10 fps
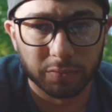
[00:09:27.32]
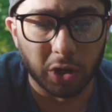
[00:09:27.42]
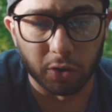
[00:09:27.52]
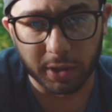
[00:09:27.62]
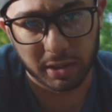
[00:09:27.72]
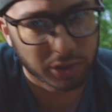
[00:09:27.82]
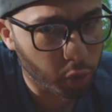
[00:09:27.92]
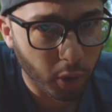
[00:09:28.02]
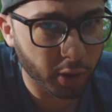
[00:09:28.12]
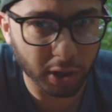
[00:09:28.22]
Okay, so
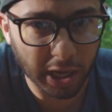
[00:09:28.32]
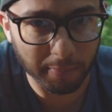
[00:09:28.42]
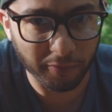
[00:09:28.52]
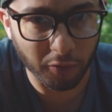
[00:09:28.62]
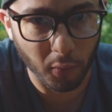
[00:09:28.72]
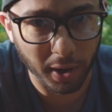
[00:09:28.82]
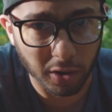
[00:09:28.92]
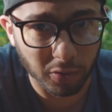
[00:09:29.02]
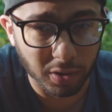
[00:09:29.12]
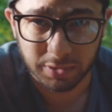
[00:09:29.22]
quick recap before we
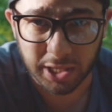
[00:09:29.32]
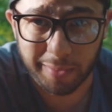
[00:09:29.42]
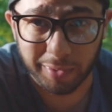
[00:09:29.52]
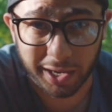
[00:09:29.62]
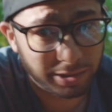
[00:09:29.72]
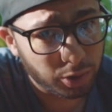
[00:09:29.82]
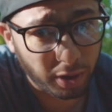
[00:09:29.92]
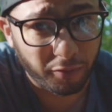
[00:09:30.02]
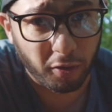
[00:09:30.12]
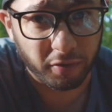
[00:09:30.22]
go. Timeline,
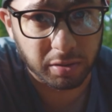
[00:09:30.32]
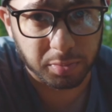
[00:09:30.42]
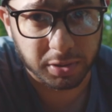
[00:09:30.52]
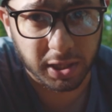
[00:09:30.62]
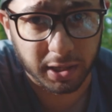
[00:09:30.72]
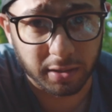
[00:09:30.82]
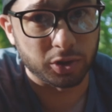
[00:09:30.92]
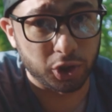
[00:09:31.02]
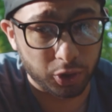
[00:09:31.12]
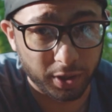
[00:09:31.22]
24 frames per second.
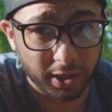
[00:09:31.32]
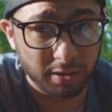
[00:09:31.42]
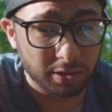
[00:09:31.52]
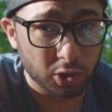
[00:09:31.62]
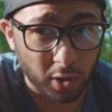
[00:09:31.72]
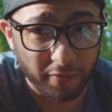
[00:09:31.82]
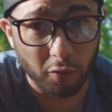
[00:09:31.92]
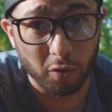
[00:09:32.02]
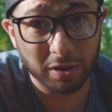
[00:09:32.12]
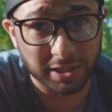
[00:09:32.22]
Shooting,
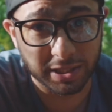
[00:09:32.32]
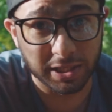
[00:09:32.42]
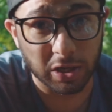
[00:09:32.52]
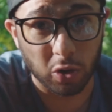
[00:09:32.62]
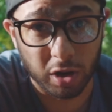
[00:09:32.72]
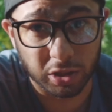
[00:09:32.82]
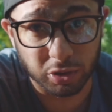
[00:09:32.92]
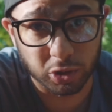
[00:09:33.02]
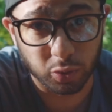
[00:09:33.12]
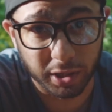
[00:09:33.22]
24, 60, or
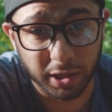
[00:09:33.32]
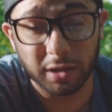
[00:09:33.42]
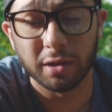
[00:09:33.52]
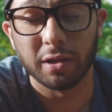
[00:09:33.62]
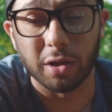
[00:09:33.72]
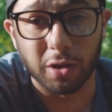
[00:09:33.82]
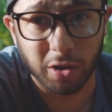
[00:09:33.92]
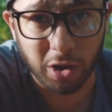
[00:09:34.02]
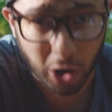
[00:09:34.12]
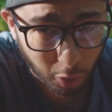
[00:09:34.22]
120.
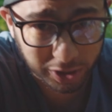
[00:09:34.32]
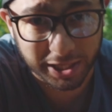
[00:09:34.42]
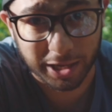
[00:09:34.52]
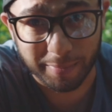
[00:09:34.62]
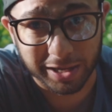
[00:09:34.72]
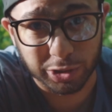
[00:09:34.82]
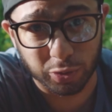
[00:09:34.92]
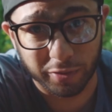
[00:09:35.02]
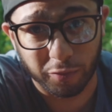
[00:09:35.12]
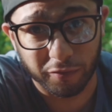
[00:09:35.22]
Always take it back to
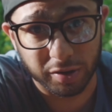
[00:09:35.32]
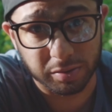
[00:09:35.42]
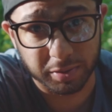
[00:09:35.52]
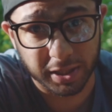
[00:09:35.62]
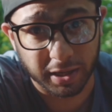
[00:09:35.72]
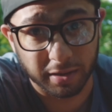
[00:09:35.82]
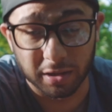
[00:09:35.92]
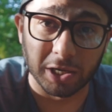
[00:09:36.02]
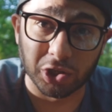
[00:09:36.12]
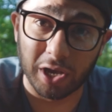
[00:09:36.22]
24 frames per second.
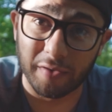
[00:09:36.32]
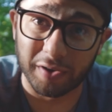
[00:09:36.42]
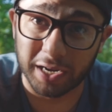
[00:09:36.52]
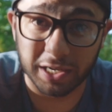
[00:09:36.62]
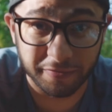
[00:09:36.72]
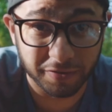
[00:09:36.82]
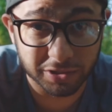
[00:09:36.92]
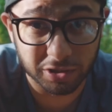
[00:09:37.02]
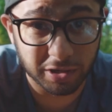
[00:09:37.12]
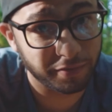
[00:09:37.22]
Make sure you have an ND
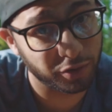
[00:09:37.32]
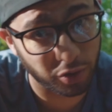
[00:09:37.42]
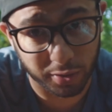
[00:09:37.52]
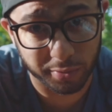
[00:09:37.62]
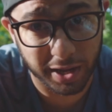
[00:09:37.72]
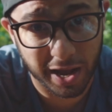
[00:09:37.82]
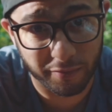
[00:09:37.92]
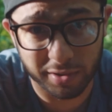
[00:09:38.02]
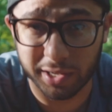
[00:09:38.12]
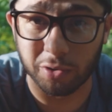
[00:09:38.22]
filter. If you don't already
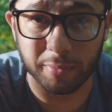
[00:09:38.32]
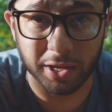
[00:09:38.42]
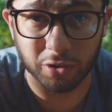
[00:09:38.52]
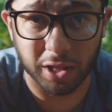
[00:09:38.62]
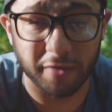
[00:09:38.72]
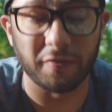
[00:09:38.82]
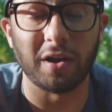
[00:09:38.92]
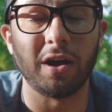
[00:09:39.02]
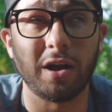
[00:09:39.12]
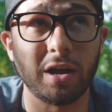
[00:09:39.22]
have one, it'll make your life
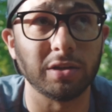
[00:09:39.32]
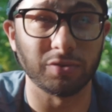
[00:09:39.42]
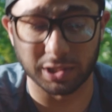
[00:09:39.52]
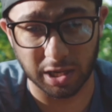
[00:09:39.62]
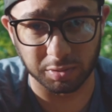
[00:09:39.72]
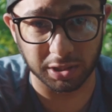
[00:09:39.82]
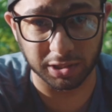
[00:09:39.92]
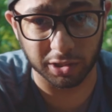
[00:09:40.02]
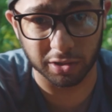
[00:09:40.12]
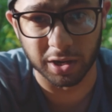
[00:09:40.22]
100 times
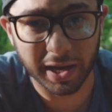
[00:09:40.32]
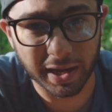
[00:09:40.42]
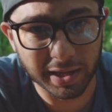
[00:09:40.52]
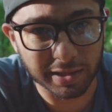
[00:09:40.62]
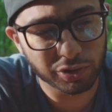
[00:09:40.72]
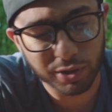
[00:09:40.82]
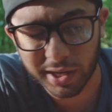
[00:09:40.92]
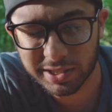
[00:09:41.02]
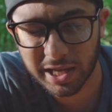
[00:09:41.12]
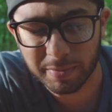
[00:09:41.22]
easier. And
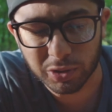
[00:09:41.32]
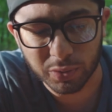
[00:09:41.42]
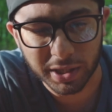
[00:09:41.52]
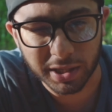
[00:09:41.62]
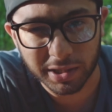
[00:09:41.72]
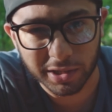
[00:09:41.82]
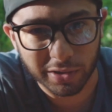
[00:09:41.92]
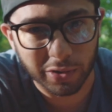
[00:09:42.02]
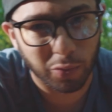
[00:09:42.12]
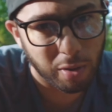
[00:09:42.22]
try to stay between,
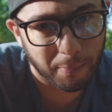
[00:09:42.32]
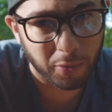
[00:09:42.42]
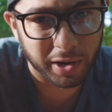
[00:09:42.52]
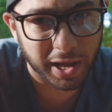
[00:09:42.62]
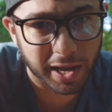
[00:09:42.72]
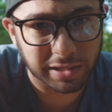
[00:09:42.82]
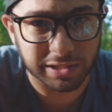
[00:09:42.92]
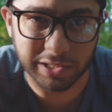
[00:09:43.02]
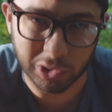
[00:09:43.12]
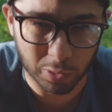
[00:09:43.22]
1.8
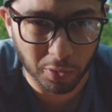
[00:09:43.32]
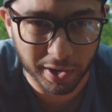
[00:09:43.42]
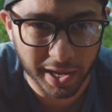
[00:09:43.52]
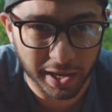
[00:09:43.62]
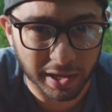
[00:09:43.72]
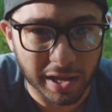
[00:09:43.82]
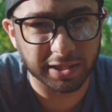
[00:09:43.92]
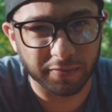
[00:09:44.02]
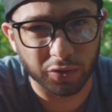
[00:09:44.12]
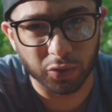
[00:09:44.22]
to 2.8
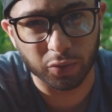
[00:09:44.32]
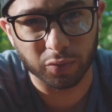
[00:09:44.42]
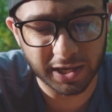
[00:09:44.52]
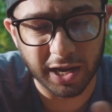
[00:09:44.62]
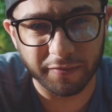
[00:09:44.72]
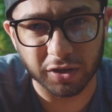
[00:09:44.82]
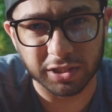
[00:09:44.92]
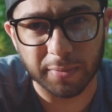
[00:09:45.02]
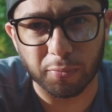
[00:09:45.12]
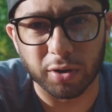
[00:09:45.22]
to give you kind of
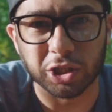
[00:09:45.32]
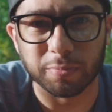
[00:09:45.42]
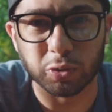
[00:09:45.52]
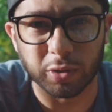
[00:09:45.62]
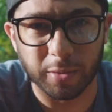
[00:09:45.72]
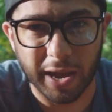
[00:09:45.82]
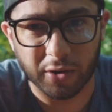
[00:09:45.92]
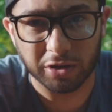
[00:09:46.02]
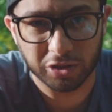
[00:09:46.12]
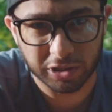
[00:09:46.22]
good separation between the
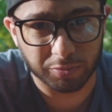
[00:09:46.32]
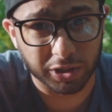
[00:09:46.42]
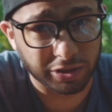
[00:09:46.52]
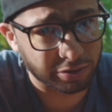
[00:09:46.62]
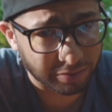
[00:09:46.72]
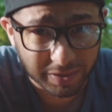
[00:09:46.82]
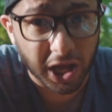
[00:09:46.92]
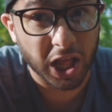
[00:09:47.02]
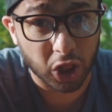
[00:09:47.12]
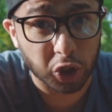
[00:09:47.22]
background and your subject too.
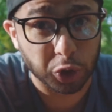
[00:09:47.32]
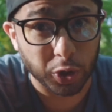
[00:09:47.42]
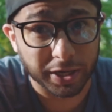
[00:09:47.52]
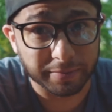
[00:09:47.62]
It looks great.